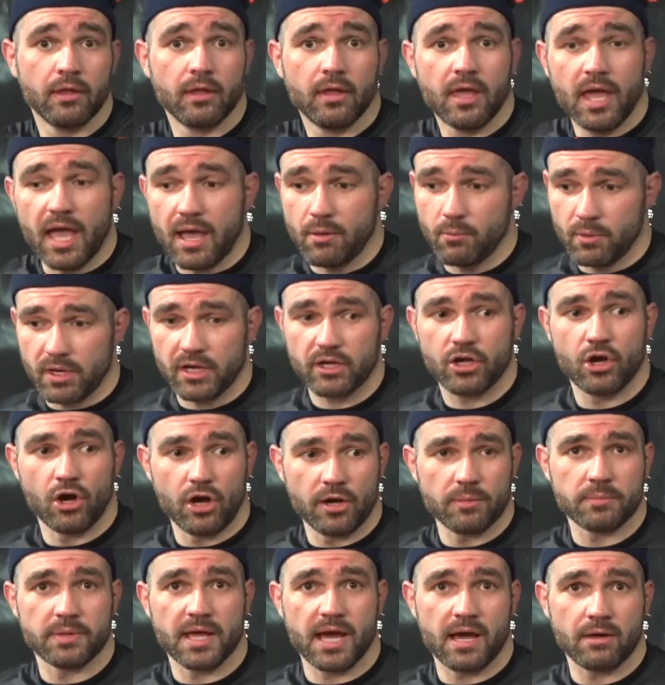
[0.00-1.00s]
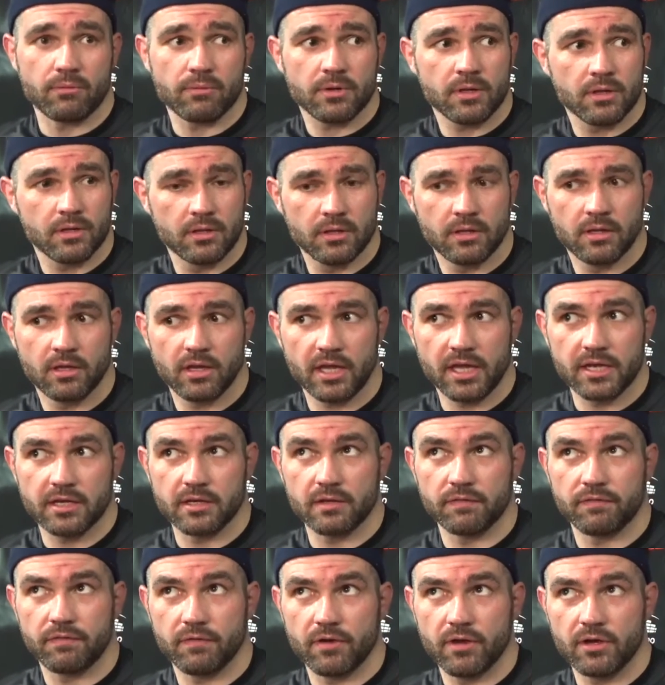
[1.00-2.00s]
And when I got him down in the
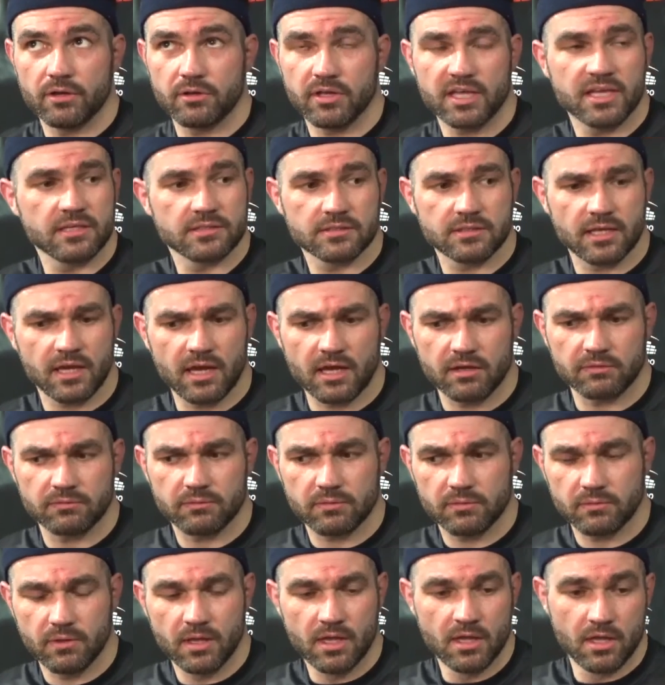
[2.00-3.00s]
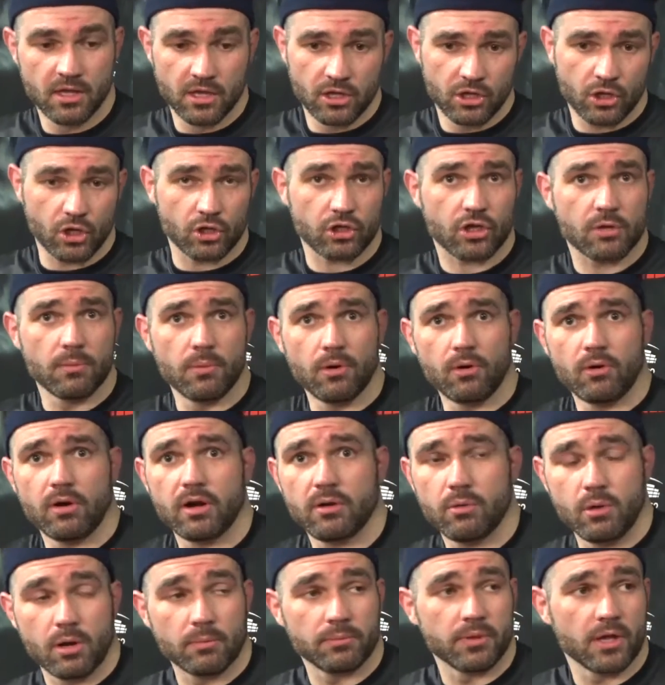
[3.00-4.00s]
third, I got the kimura,
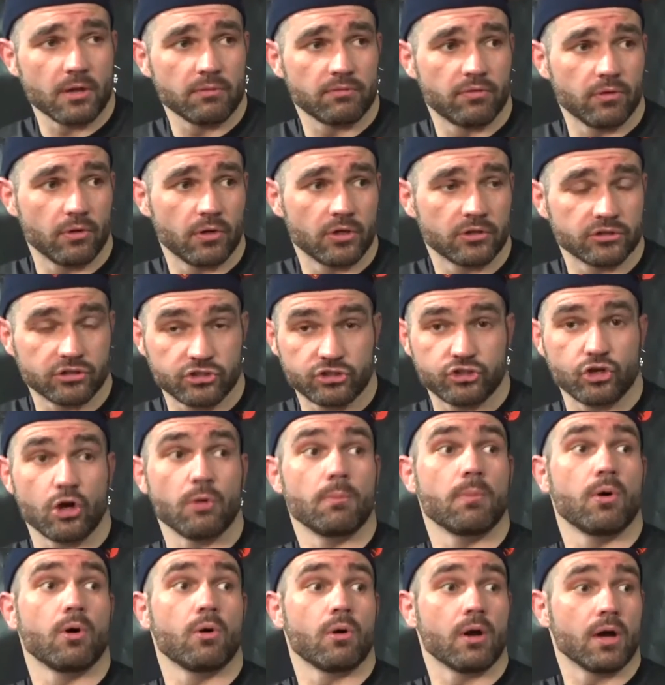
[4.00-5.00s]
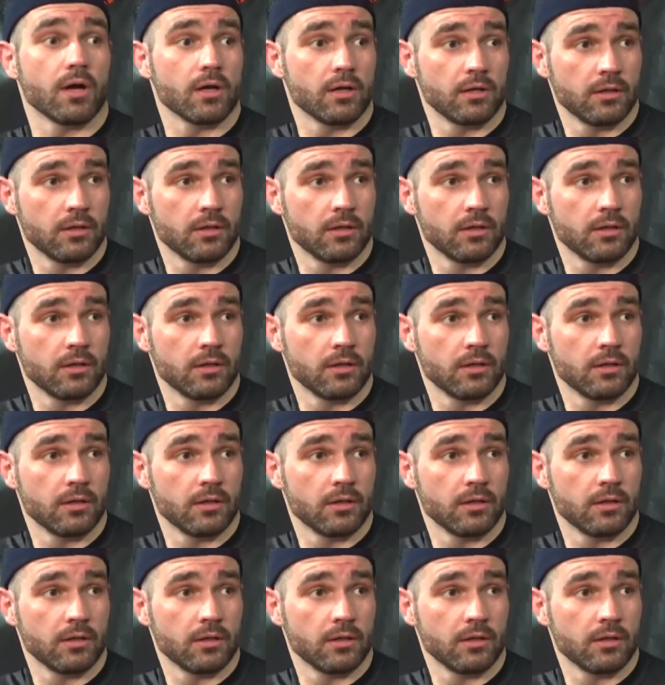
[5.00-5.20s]
what I'm known for, John Mora.